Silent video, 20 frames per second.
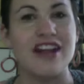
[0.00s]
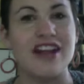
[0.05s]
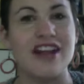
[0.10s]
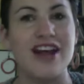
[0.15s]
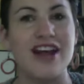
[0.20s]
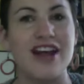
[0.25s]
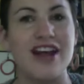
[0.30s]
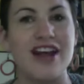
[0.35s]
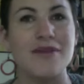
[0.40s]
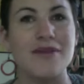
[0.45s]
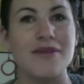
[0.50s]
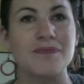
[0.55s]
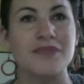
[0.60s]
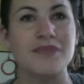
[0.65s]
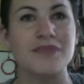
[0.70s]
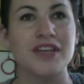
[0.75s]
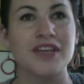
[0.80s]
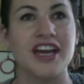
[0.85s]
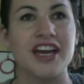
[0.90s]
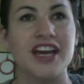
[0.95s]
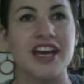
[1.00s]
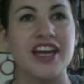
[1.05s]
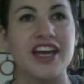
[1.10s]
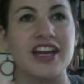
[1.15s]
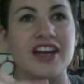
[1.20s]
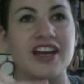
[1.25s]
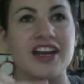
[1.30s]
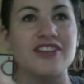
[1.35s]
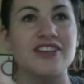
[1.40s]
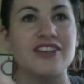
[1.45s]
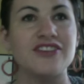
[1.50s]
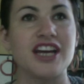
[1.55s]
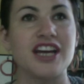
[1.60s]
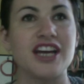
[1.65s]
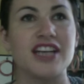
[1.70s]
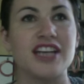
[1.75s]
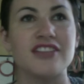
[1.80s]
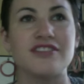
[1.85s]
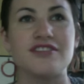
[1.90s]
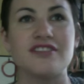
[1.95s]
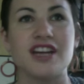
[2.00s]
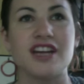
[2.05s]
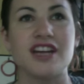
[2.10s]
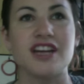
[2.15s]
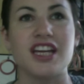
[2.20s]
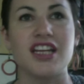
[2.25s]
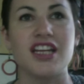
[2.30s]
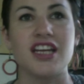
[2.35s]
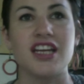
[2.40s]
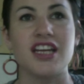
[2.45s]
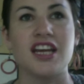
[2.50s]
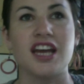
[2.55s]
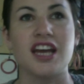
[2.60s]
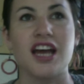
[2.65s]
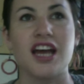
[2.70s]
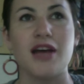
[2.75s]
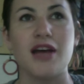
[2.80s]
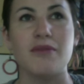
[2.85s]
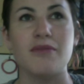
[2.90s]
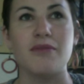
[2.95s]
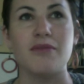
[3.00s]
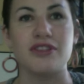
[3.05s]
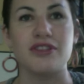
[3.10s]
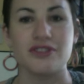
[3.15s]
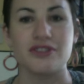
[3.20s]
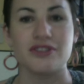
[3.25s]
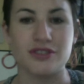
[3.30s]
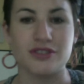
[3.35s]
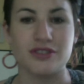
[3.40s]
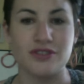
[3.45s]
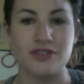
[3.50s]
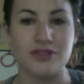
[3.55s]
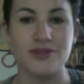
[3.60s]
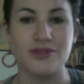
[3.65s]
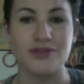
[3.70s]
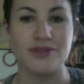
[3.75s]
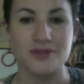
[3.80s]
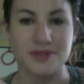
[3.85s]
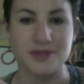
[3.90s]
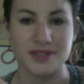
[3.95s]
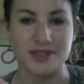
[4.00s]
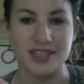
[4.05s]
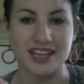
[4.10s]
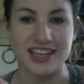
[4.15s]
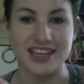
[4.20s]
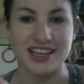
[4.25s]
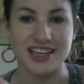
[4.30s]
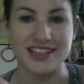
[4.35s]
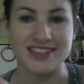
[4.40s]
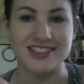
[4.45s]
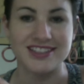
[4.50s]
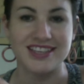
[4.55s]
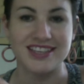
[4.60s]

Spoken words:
I got a contract to write books 2 through 6,